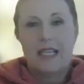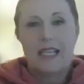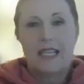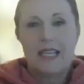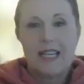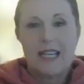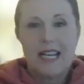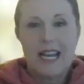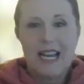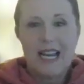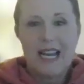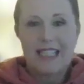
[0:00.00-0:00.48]

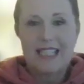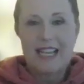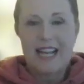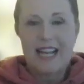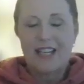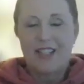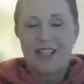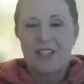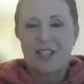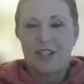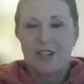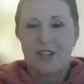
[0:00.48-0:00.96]
connect
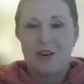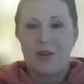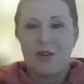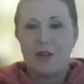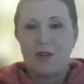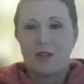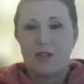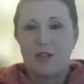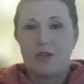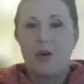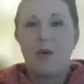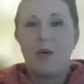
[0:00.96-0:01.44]
at
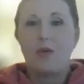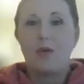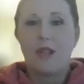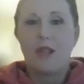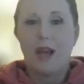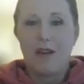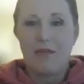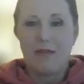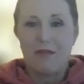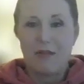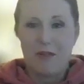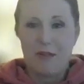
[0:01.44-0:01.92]
a soul
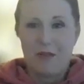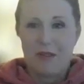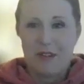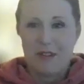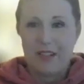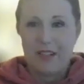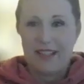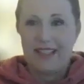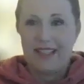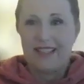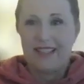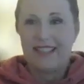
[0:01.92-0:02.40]

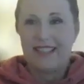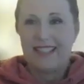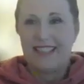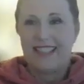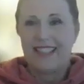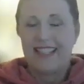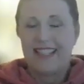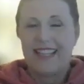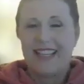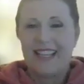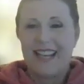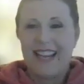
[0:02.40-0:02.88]
level,
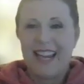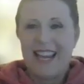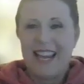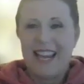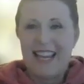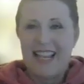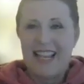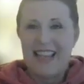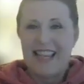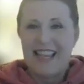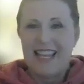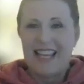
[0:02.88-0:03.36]

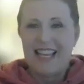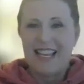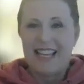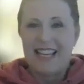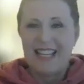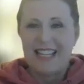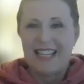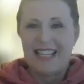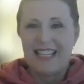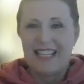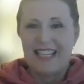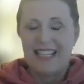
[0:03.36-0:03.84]
and
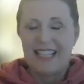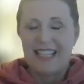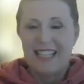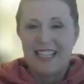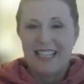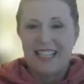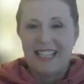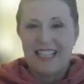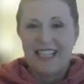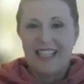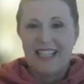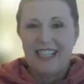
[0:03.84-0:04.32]
then,
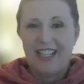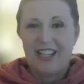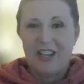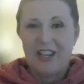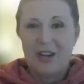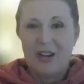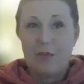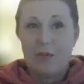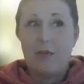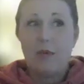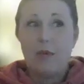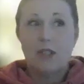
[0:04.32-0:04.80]

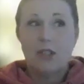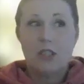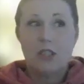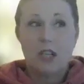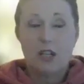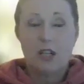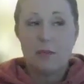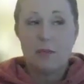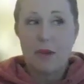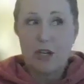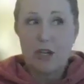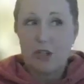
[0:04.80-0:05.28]

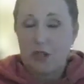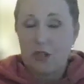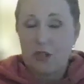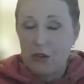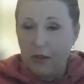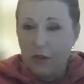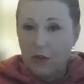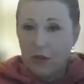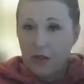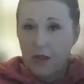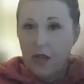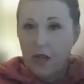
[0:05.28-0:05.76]

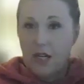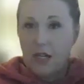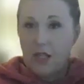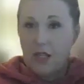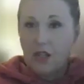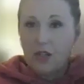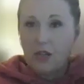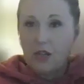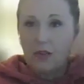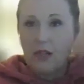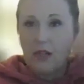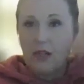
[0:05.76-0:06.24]
multidimensional. Then
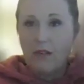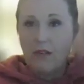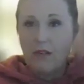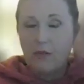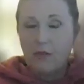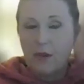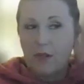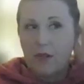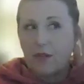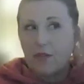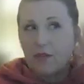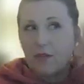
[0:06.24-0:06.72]
it's your
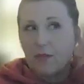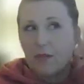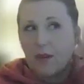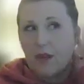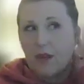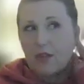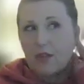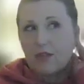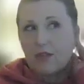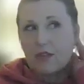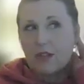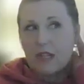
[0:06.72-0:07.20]
loved ones from
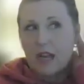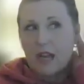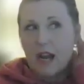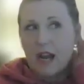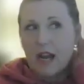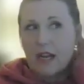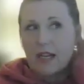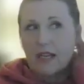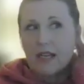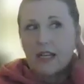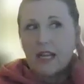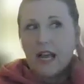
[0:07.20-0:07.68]
the other
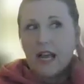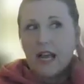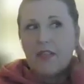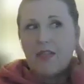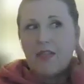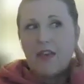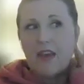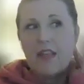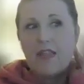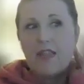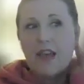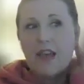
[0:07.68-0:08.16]
side.
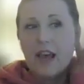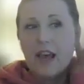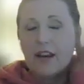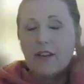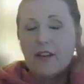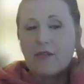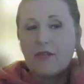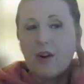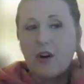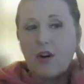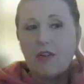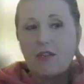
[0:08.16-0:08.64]
And then that
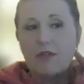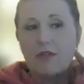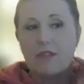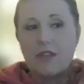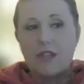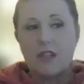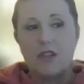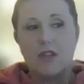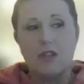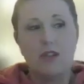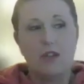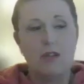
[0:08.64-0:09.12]

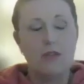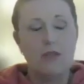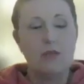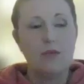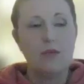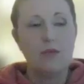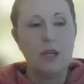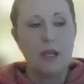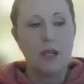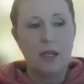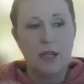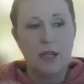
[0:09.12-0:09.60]
evolved into